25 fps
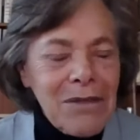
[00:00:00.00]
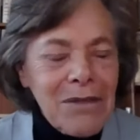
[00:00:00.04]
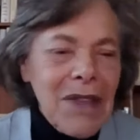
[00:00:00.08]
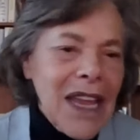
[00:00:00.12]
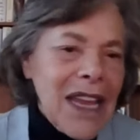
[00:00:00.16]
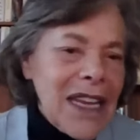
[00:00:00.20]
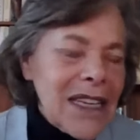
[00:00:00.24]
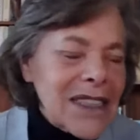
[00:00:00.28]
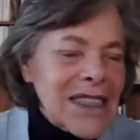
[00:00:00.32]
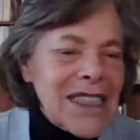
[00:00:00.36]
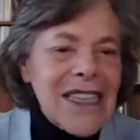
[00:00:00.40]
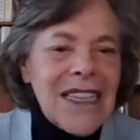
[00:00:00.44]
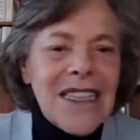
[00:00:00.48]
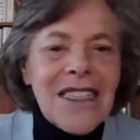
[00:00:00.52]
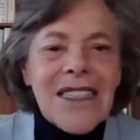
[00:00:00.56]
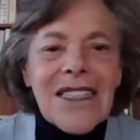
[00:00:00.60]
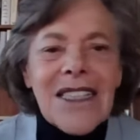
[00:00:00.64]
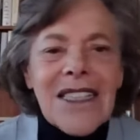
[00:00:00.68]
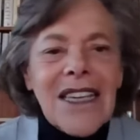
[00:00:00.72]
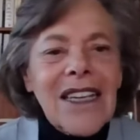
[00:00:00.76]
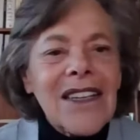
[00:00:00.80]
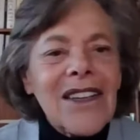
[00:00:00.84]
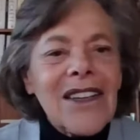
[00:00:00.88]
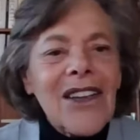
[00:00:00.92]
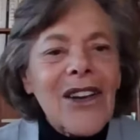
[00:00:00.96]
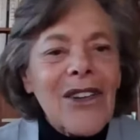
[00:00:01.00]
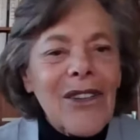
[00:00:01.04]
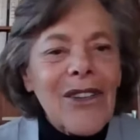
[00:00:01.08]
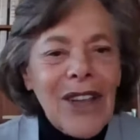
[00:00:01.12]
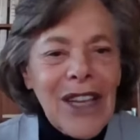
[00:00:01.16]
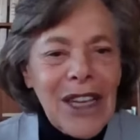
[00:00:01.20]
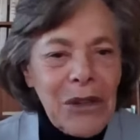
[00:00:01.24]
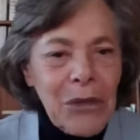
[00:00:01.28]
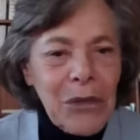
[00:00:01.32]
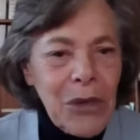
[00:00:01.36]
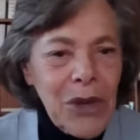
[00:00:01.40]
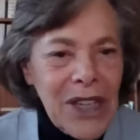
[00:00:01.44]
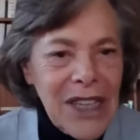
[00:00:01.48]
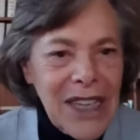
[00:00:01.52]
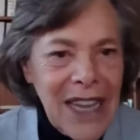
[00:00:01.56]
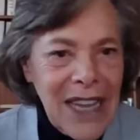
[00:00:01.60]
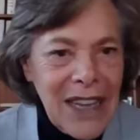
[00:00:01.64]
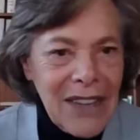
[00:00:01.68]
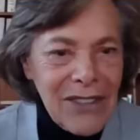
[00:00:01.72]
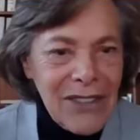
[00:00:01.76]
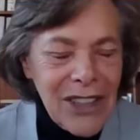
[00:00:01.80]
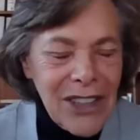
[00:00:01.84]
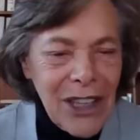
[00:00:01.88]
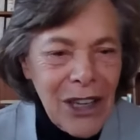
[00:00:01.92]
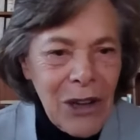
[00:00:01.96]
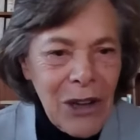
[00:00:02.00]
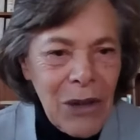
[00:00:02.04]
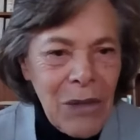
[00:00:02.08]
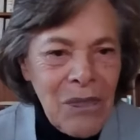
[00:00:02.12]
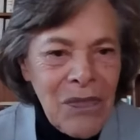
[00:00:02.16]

paintings, and, you know, and what have you.